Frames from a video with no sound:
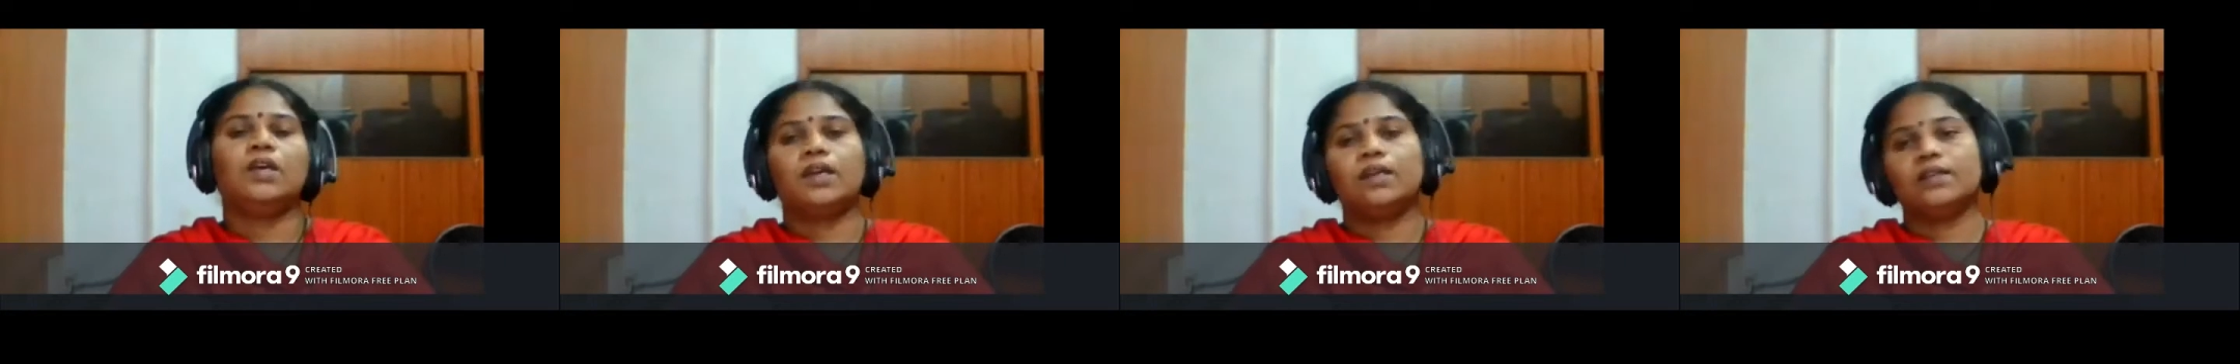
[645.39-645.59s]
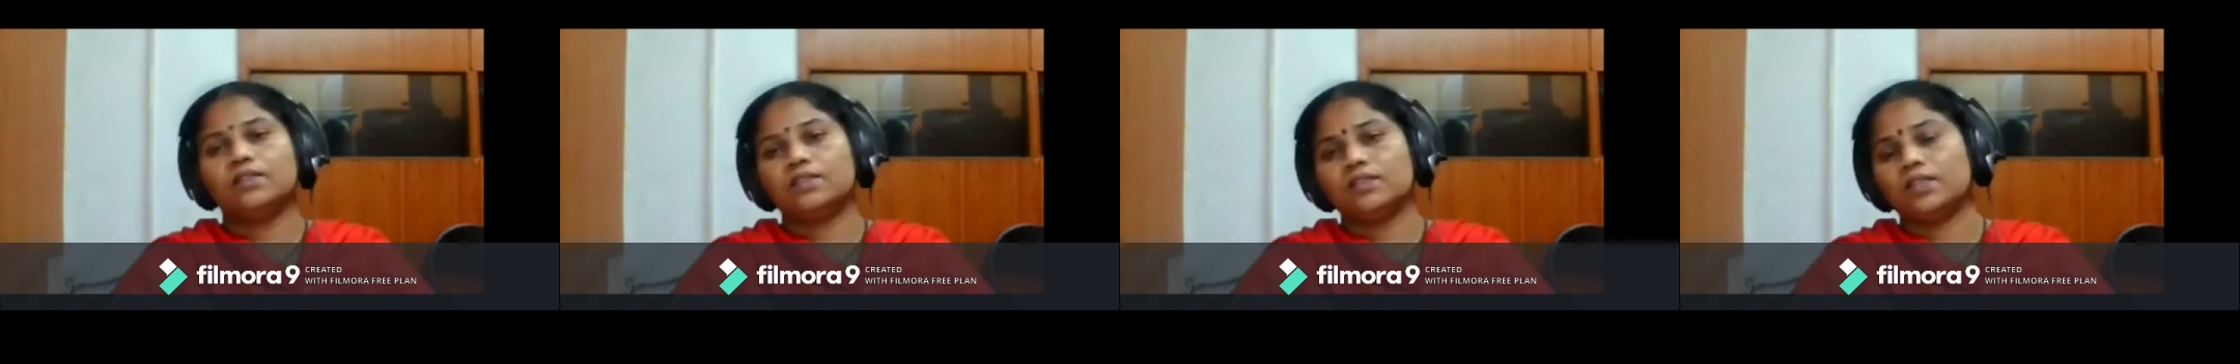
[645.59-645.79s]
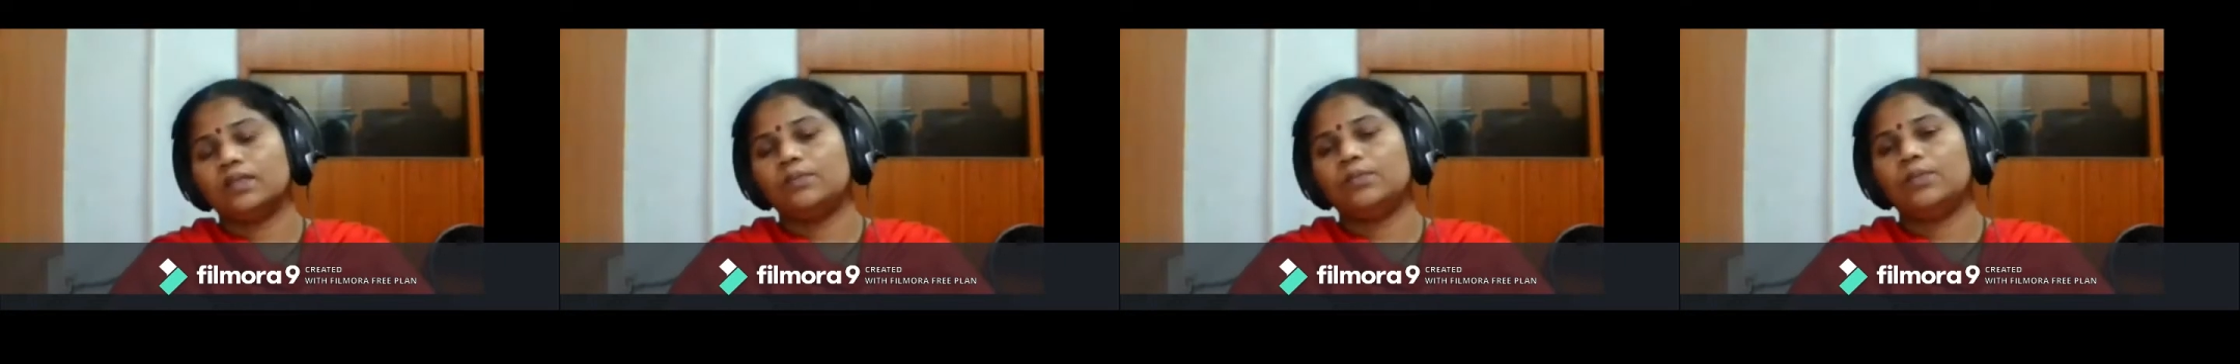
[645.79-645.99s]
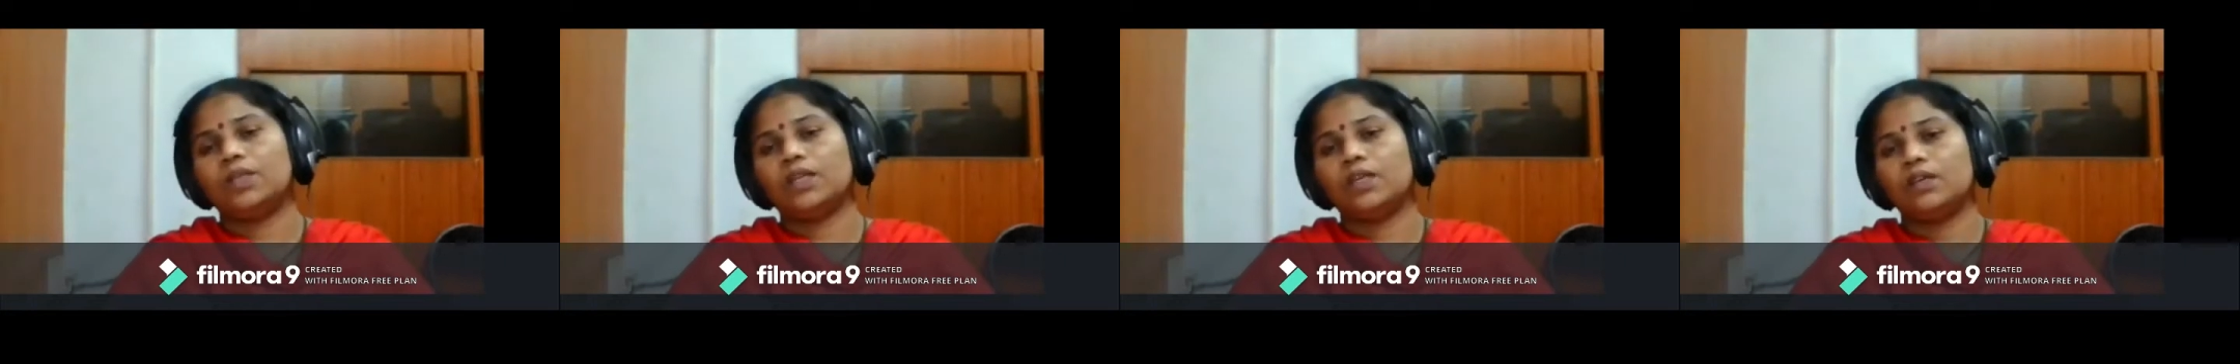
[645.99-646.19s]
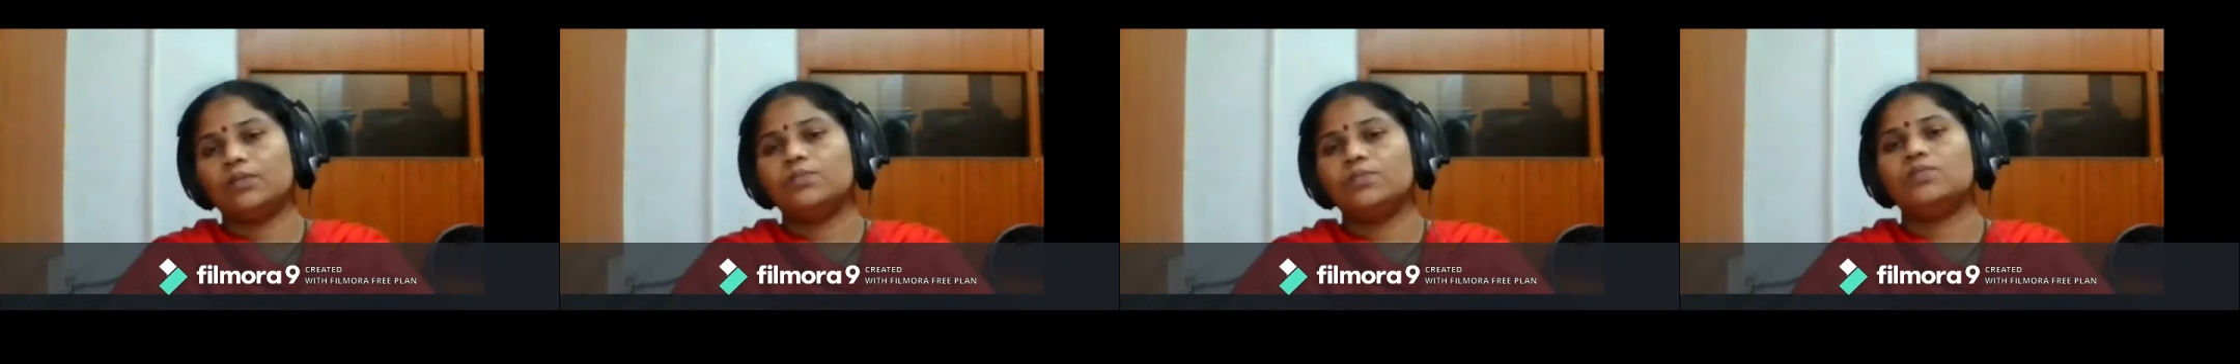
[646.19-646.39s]
And
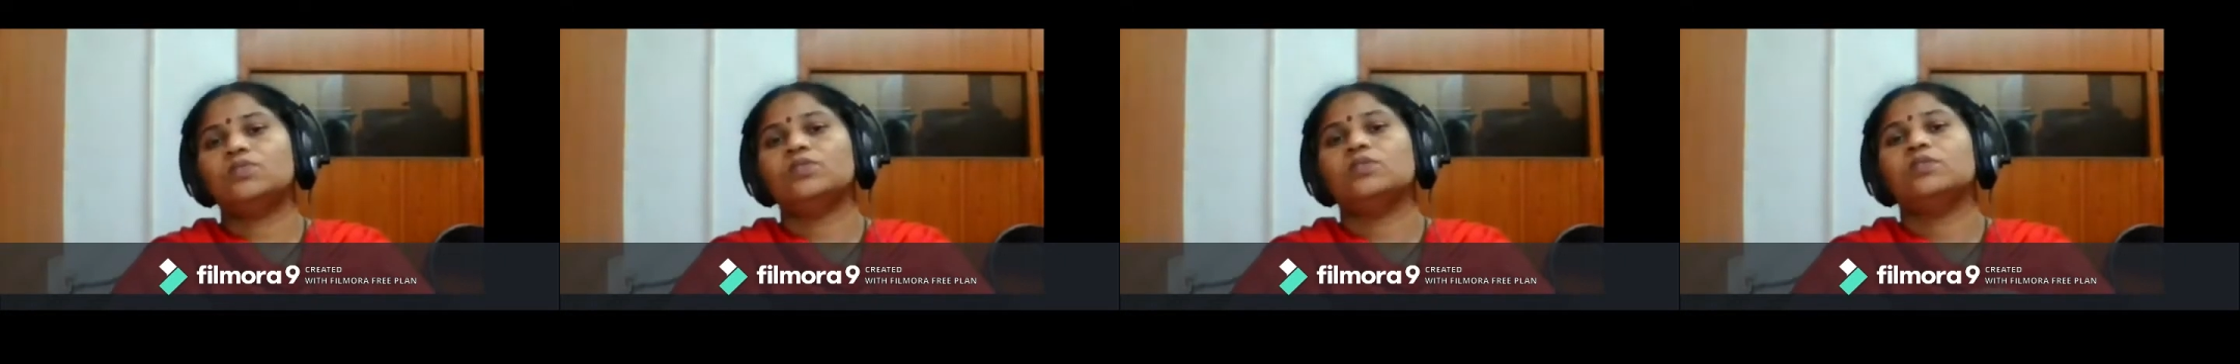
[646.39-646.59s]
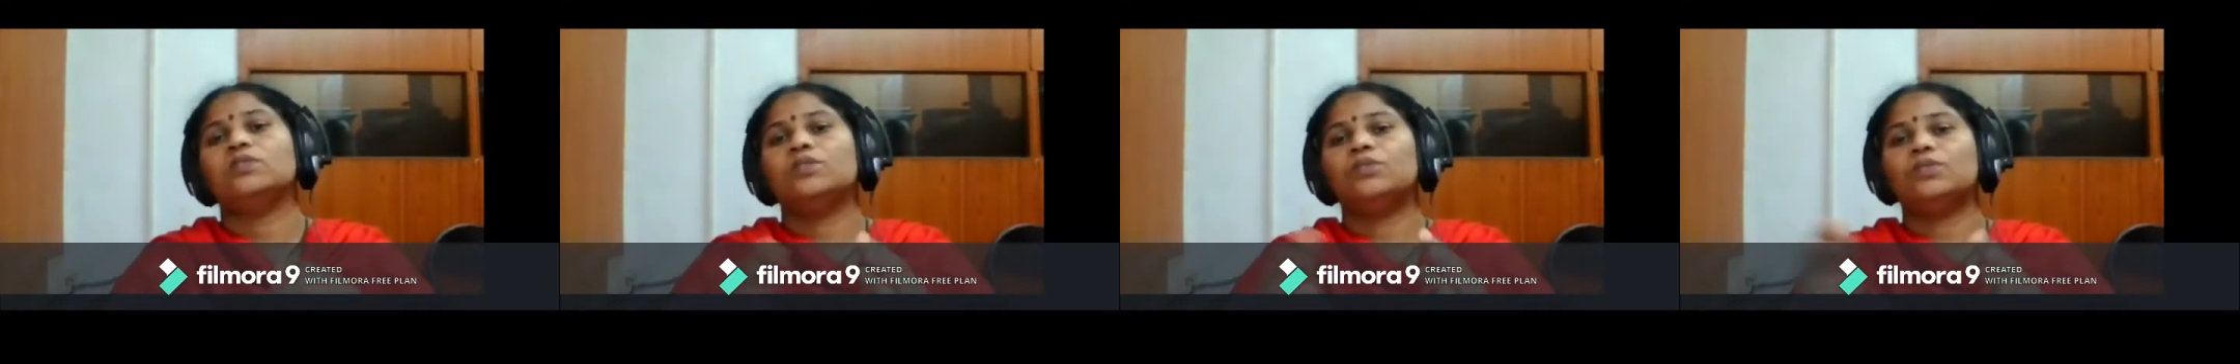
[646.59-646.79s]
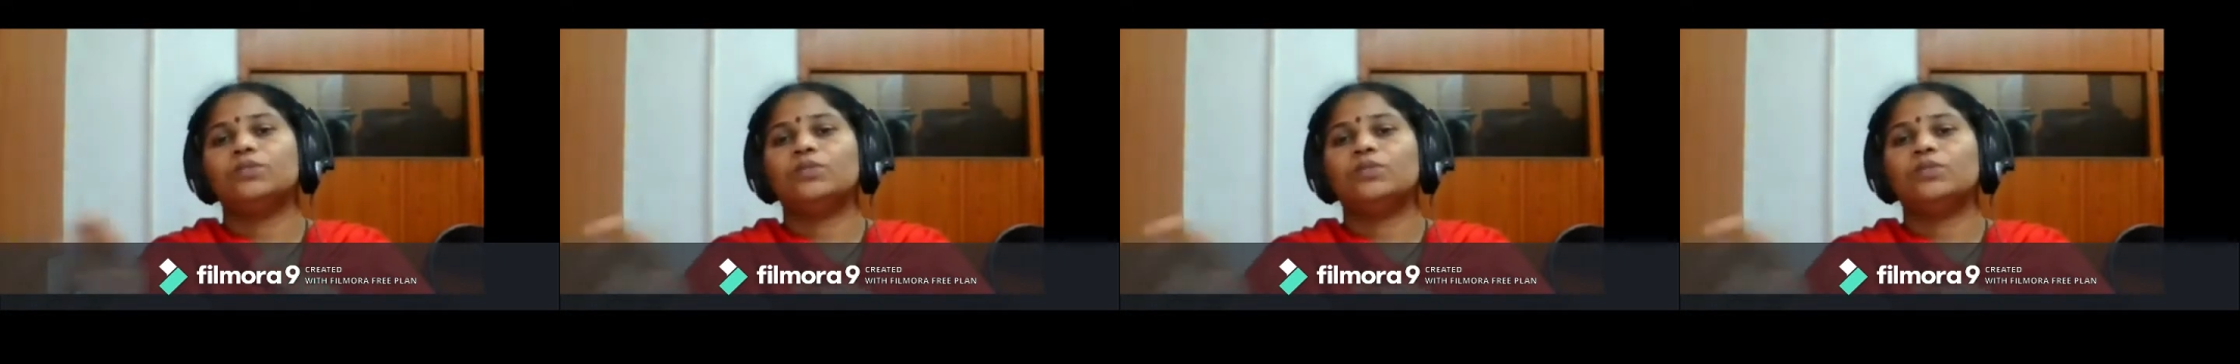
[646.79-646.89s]
sometimes